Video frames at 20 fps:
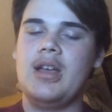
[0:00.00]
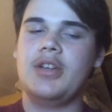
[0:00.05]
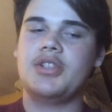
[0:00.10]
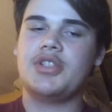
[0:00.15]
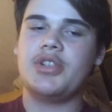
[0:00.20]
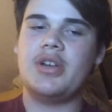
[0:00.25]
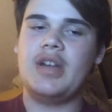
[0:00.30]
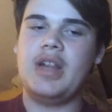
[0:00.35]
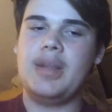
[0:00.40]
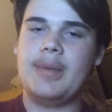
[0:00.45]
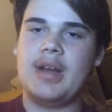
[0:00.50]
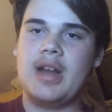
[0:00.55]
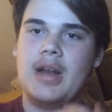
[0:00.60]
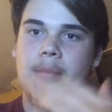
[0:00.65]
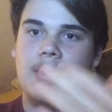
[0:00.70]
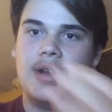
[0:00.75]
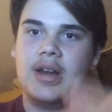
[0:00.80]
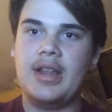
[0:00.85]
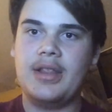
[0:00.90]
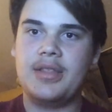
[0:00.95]
showing the amount
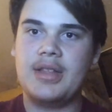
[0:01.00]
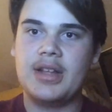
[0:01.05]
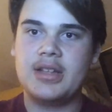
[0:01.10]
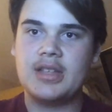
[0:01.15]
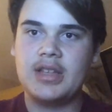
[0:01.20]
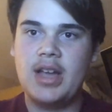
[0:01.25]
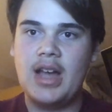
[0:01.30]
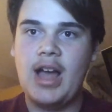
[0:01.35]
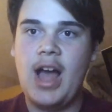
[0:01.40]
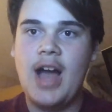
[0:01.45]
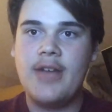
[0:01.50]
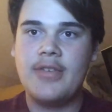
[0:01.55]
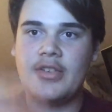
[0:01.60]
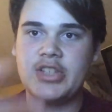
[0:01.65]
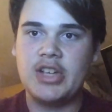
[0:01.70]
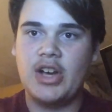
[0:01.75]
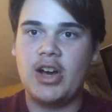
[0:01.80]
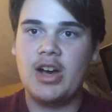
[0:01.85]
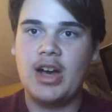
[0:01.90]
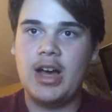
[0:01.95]
of money that
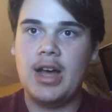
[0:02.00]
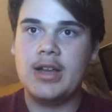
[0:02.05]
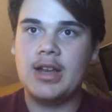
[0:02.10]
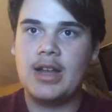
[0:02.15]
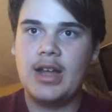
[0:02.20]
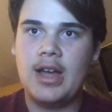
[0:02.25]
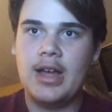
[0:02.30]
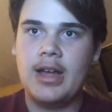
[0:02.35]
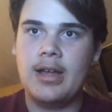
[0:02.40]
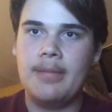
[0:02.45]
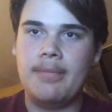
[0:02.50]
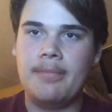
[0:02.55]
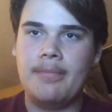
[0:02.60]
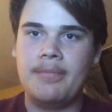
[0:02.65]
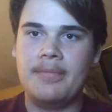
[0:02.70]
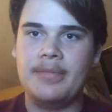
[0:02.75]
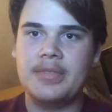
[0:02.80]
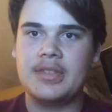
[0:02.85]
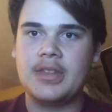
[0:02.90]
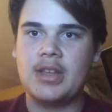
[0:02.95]
Avatar and
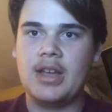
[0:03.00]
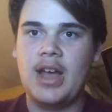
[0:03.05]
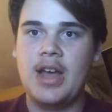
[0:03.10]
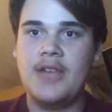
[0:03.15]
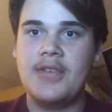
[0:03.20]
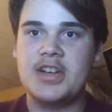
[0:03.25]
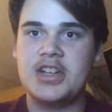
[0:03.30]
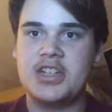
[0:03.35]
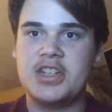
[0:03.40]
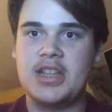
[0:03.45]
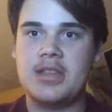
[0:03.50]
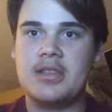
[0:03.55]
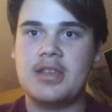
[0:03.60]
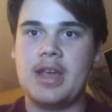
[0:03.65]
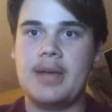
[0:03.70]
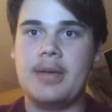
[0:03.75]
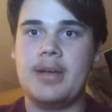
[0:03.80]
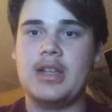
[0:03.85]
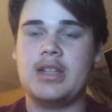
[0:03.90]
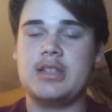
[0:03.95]
and Avengers
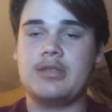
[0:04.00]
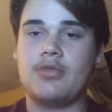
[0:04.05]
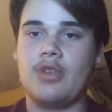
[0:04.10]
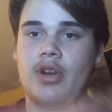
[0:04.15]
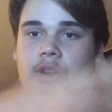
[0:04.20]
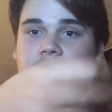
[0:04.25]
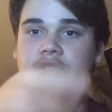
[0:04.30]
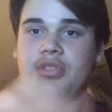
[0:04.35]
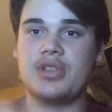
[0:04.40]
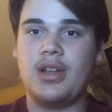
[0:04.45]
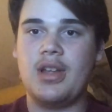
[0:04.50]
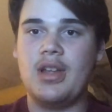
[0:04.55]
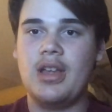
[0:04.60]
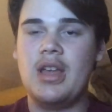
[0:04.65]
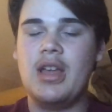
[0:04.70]
Endgame has grossed,